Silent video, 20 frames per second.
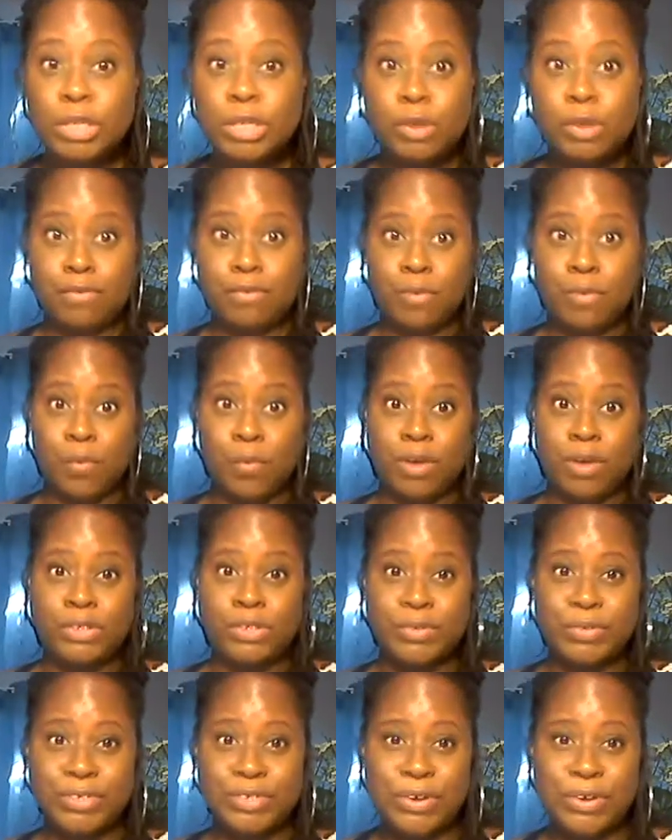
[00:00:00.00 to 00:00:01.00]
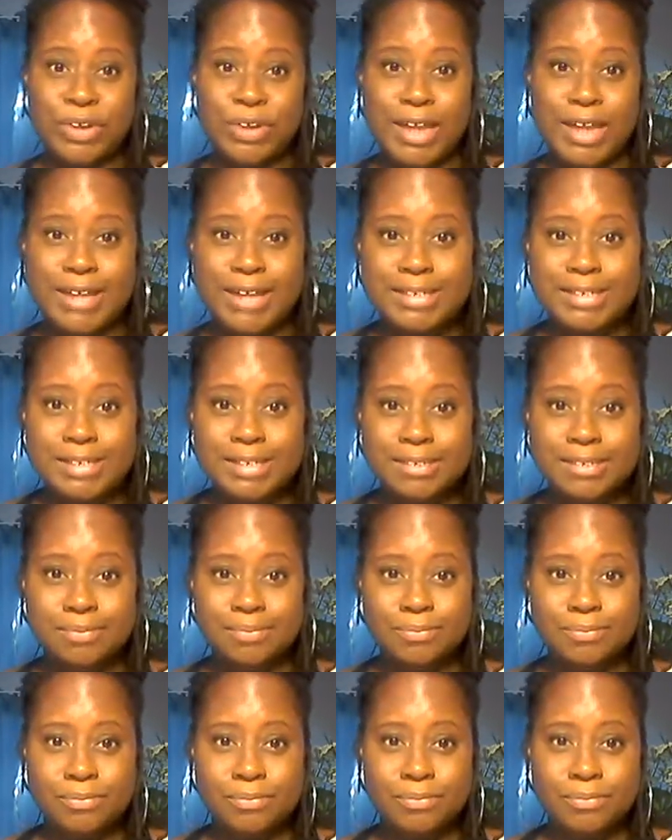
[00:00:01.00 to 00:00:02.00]
Do I even want to internalize it?
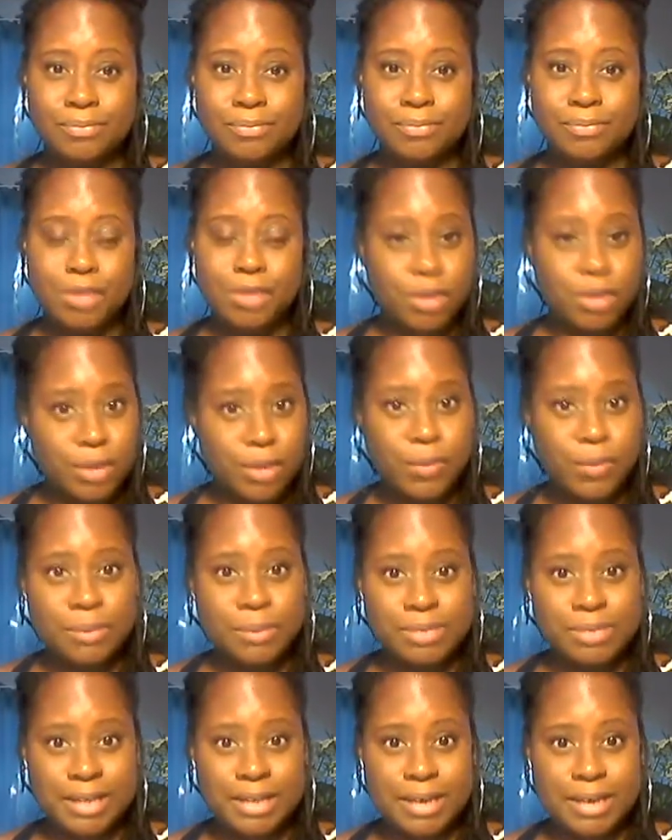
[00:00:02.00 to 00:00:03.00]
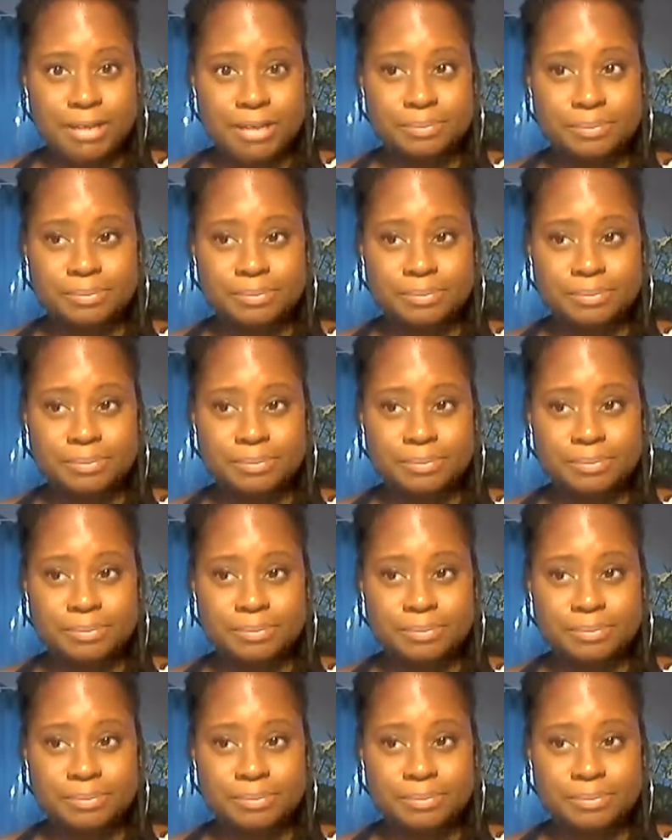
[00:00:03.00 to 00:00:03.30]
You get what I'm saying?